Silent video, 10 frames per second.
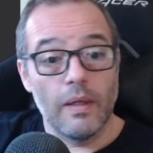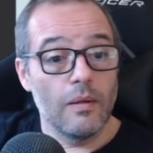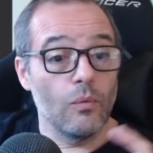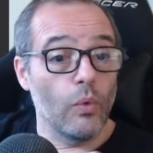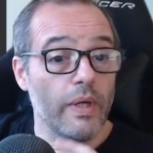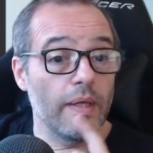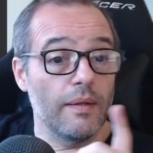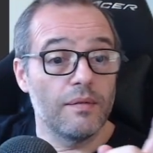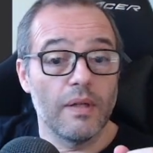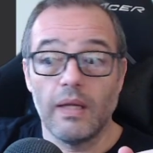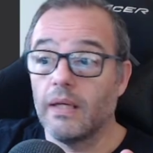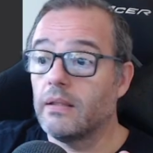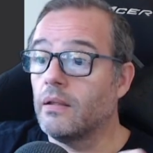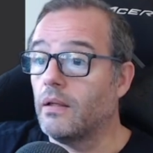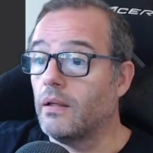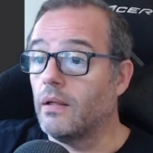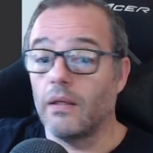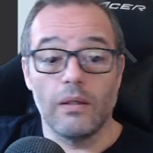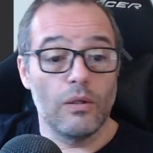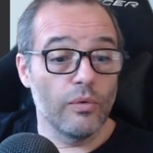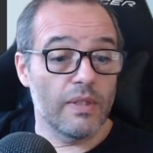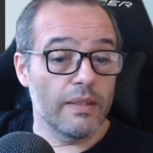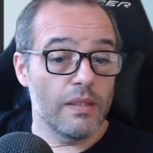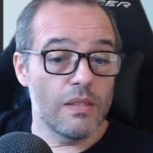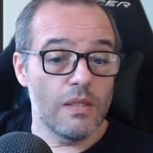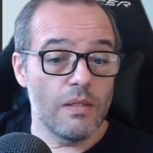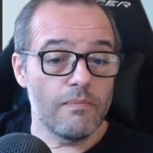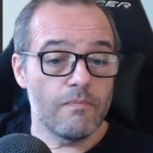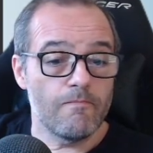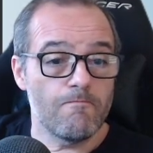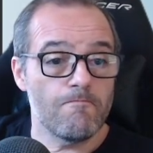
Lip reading: Then we select a new strategy.